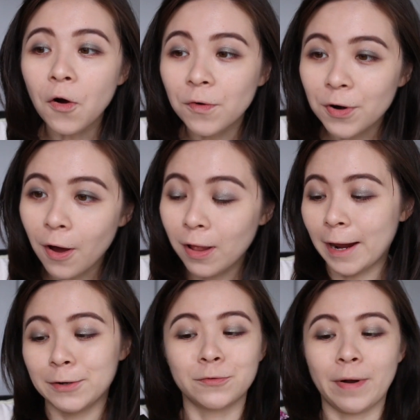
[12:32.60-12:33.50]
Overall,
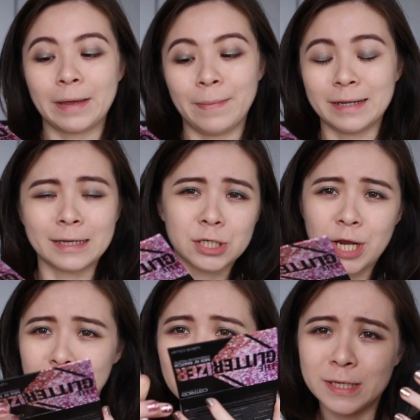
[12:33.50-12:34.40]
I don't recommend these
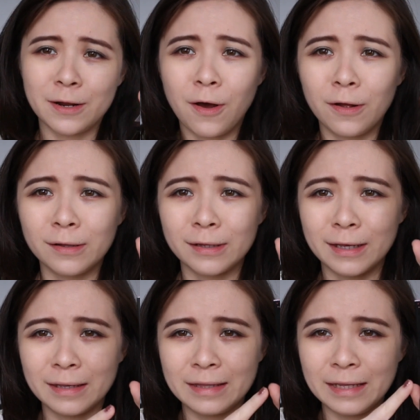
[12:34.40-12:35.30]
shadows at all.
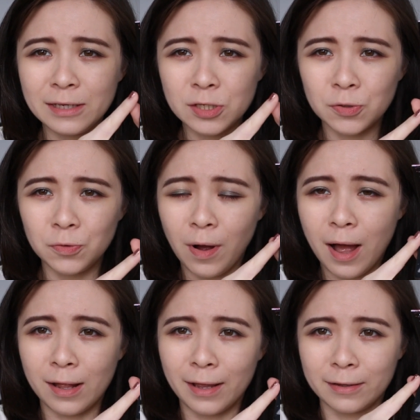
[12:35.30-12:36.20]
These two
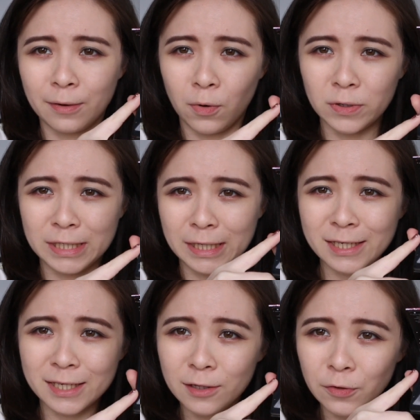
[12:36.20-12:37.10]
are like the most
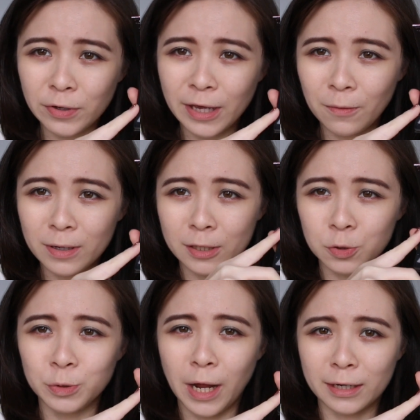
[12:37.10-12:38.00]
decent looking one, the
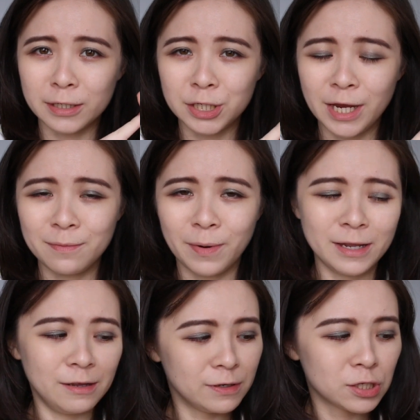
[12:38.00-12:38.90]
two darker shade,
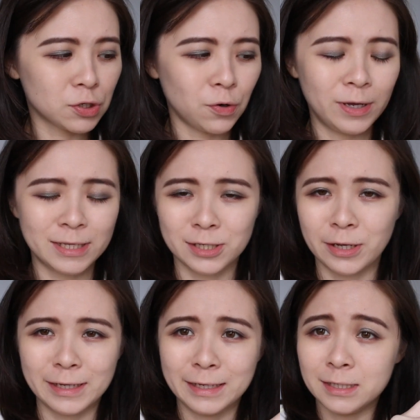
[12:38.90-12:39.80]
but even so, it's
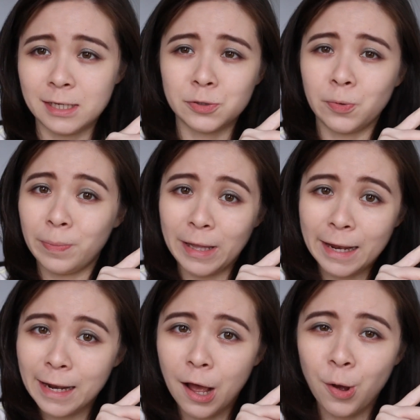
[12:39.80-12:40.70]
not the easiest to
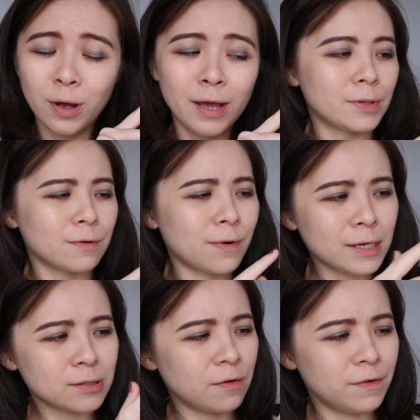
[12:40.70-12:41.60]
blend out. The
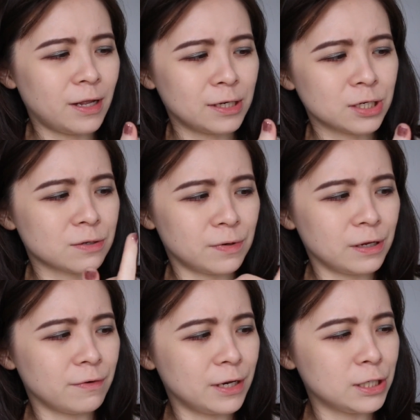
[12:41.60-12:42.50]
rest of it are just
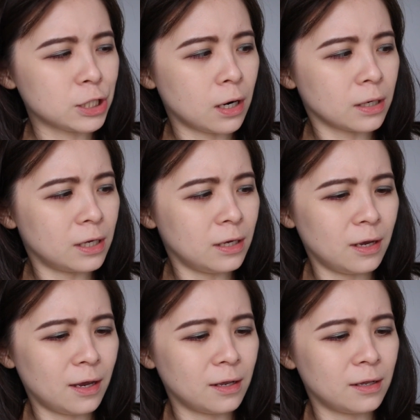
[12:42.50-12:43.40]
really, really
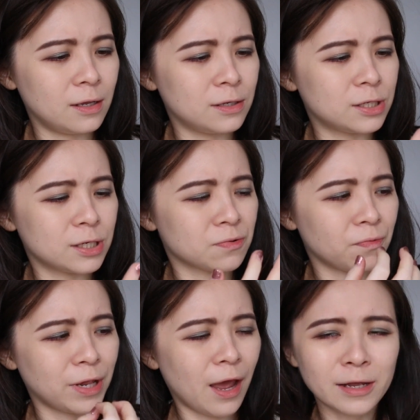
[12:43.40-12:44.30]
chunky and it's just
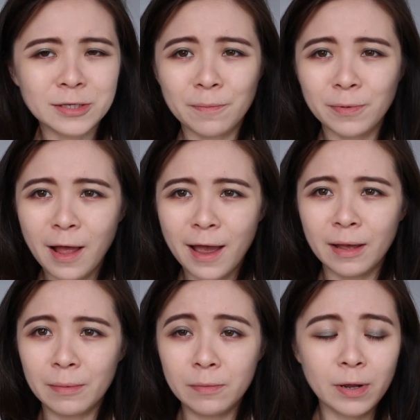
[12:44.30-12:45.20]
really hard to apply,
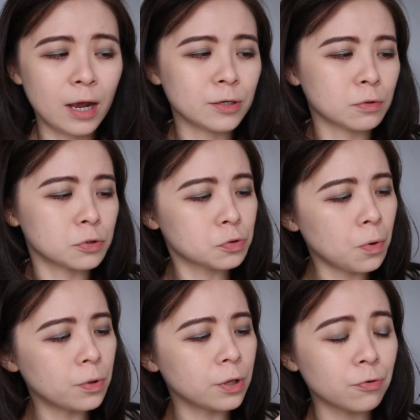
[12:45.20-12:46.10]
a little bit hard to
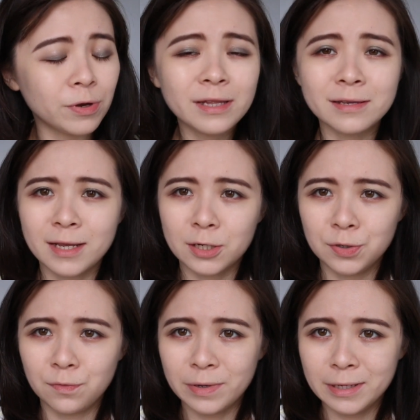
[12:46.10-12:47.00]
control. The green is
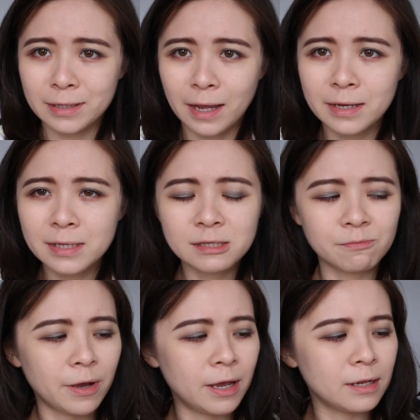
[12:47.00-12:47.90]
actually really nice,
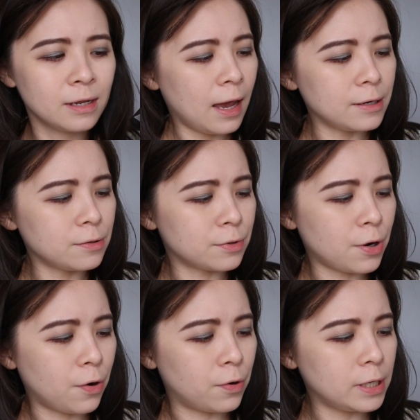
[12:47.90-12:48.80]
but I don't
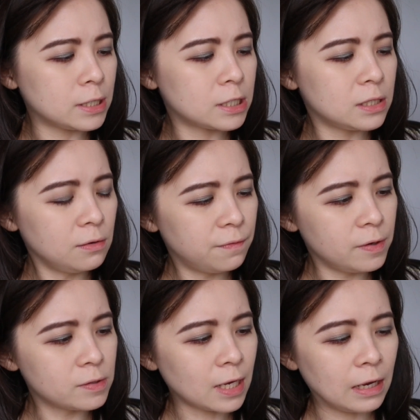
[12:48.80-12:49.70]
know, it still
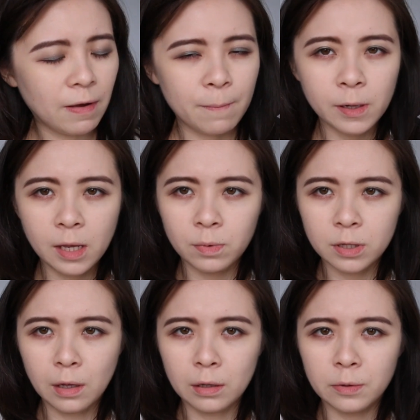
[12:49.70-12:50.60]
feels like if I play with
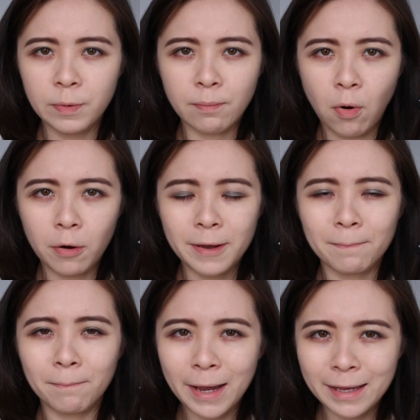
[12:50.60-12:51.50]
it a little bit more, it
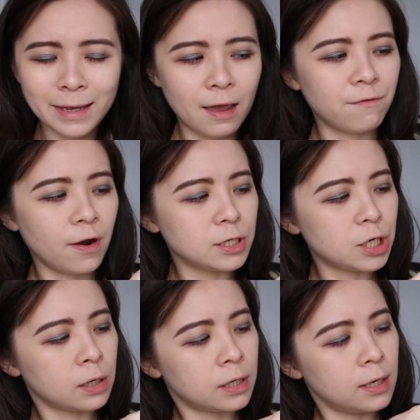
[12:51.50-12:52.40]
might get very
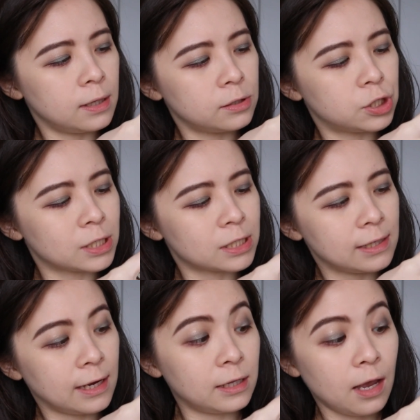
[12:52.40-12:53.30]
chunky, just
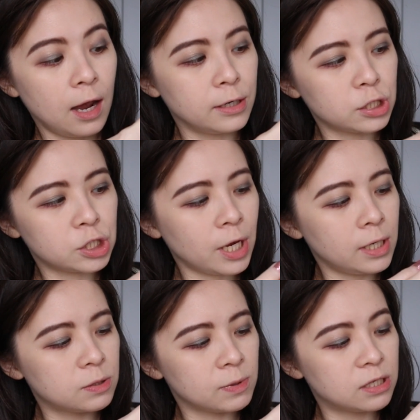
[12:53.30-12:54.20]
like the other
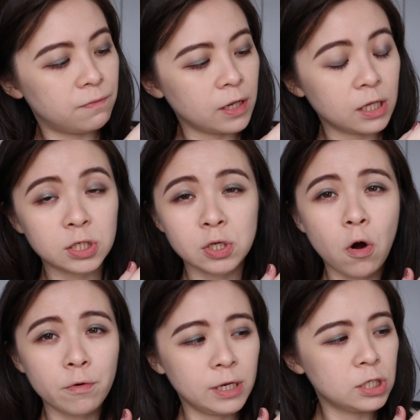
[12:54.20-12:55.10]
shades, specifically this
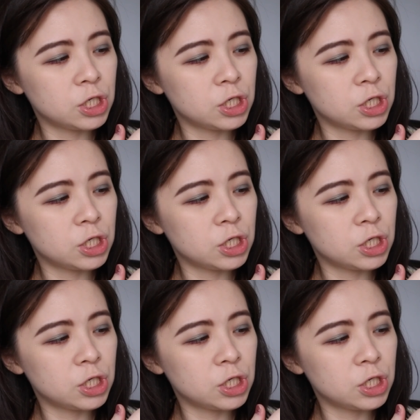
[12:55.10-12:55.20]
orange